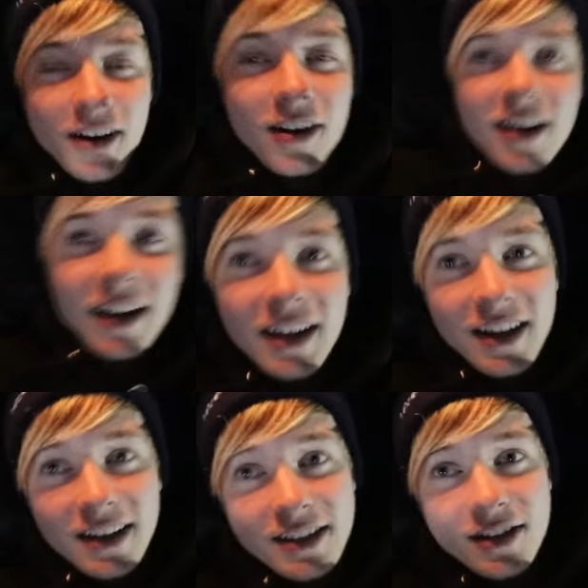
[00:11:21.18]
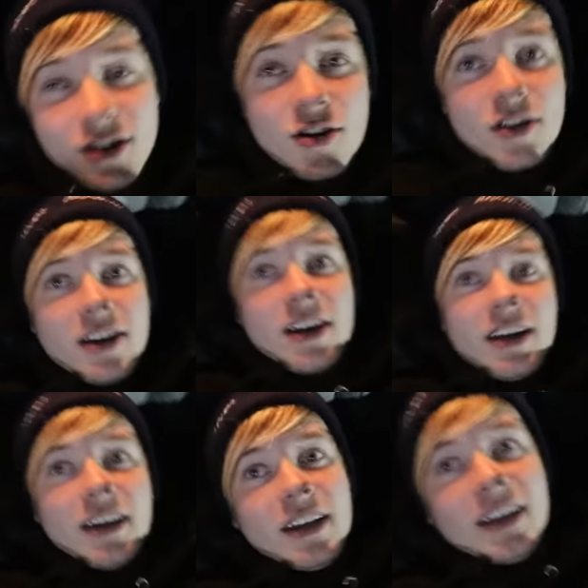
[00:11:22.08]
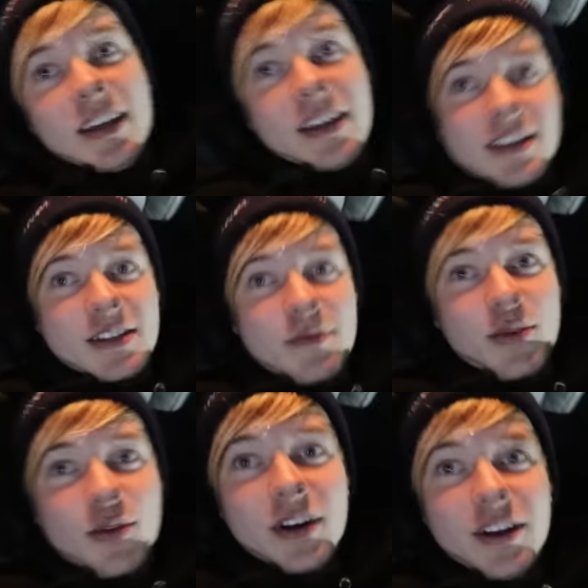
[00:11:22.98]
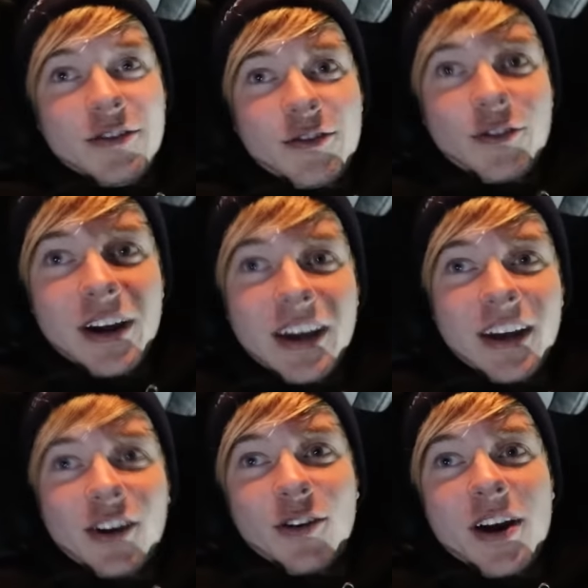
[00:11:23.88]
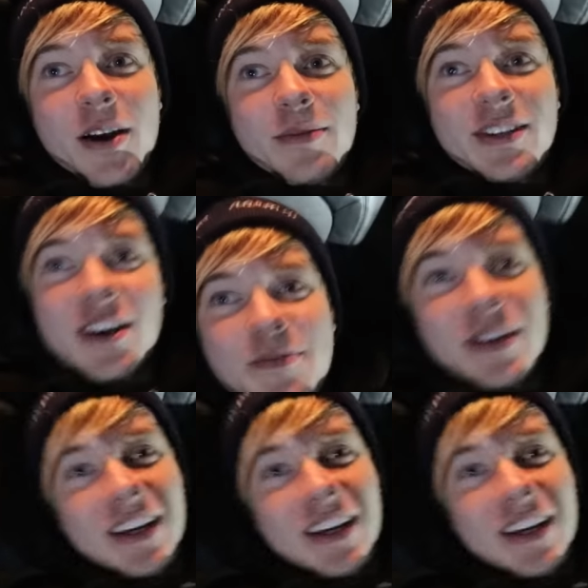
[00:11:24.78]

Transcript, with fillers: All right guys, so it is pretty freaking cramped up in